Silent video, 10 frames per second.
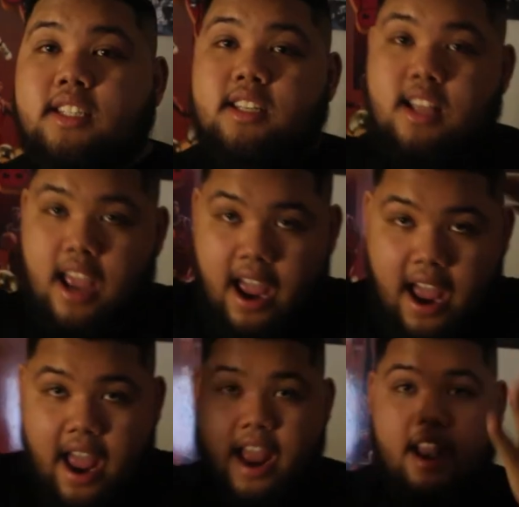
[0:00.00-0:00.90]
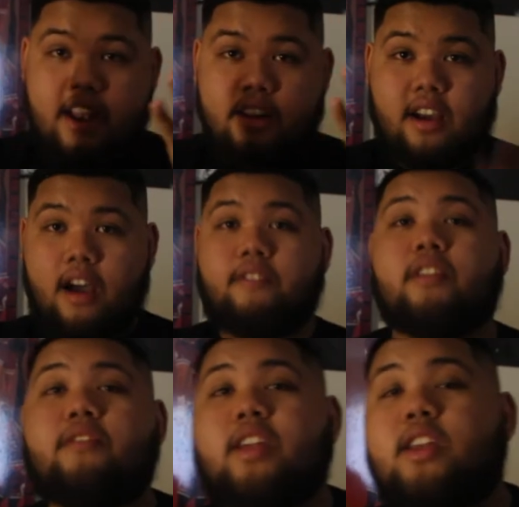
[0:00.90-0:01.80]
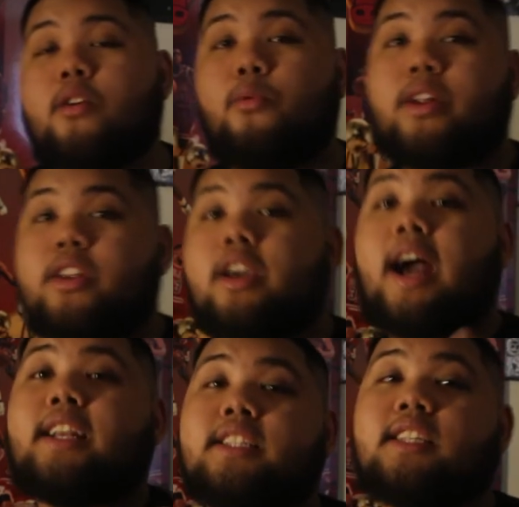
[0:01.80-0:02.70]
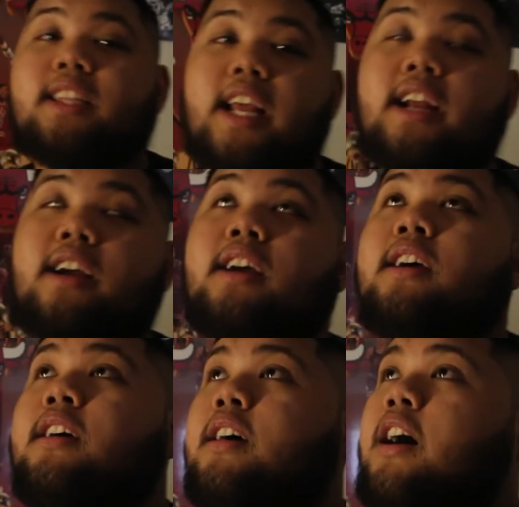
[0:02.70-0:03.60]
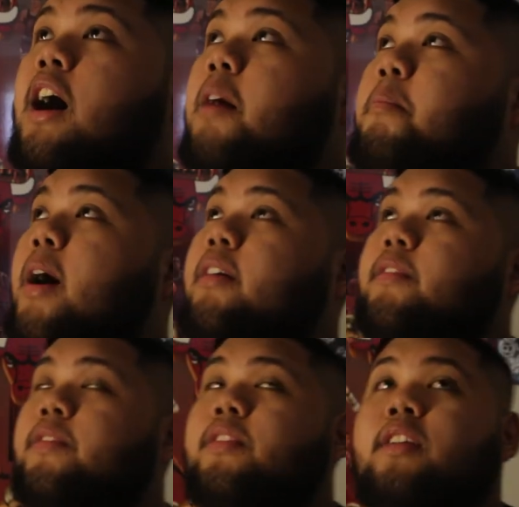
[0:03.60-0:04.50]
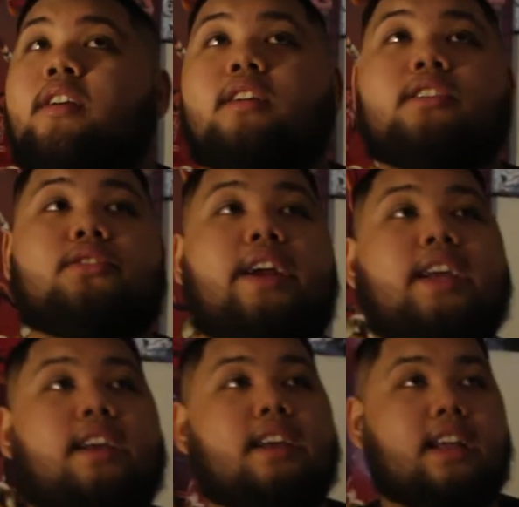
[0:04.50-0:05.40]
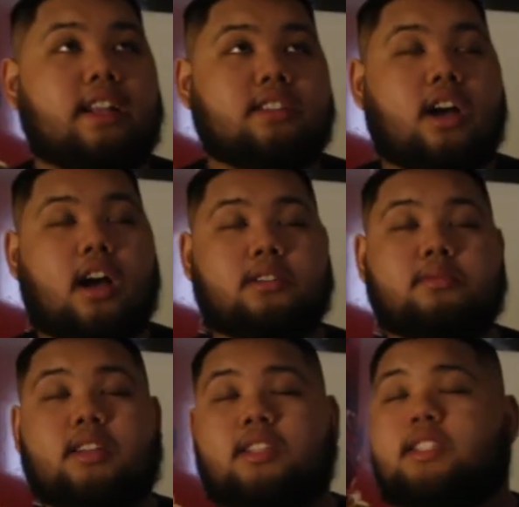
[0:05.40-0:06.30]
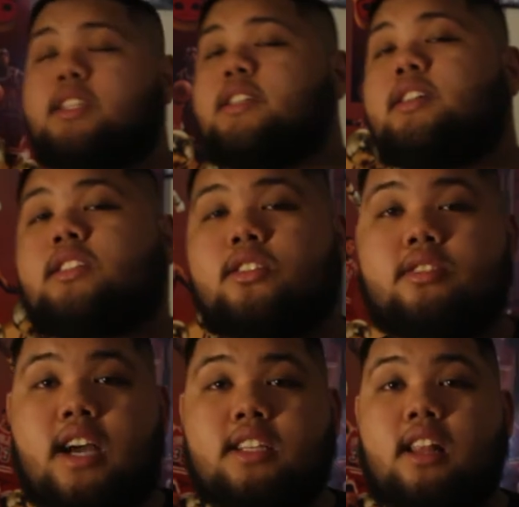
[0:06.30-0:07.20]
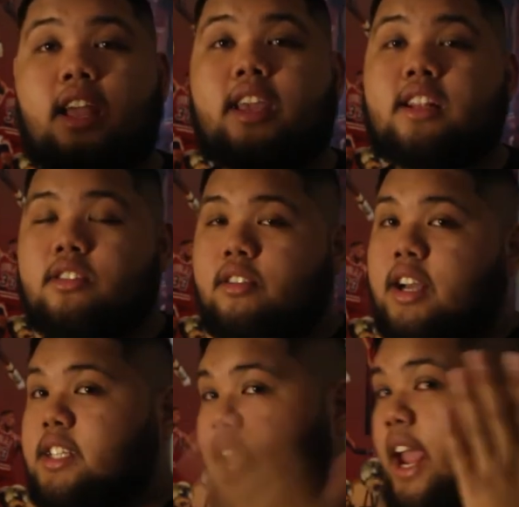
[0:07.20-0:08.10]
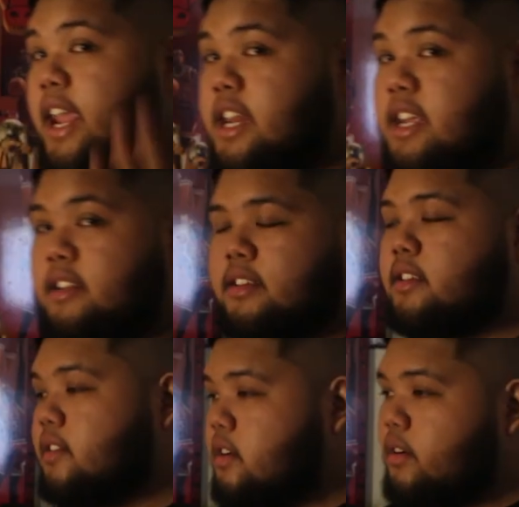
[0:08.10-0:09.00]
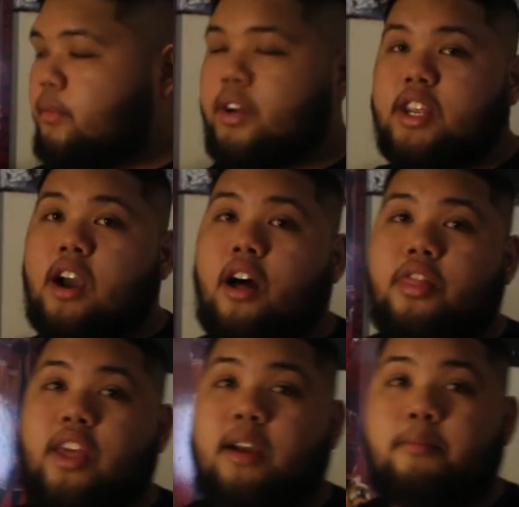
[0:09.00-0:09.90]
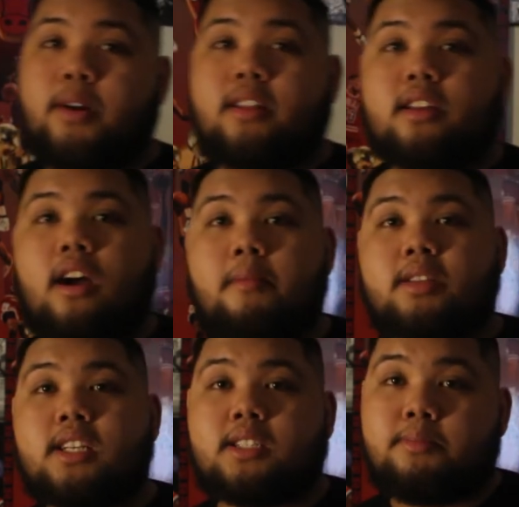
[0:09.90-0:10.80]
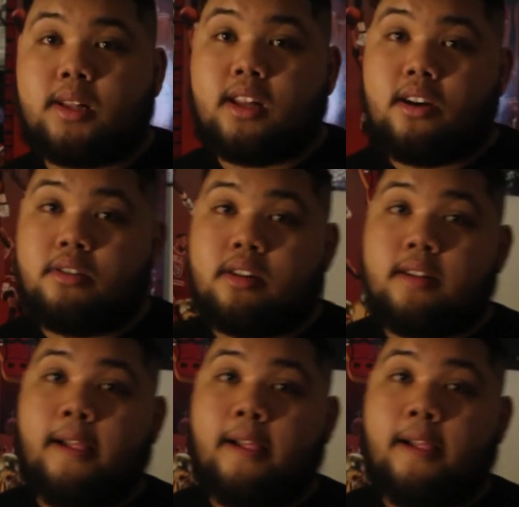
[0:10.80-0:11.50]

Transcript: this is the end of the video, what you guys think about Drake in talks with Adidas? Do you guys like it? Do you guys hate it? What do y'all think? Put it in the comment section below.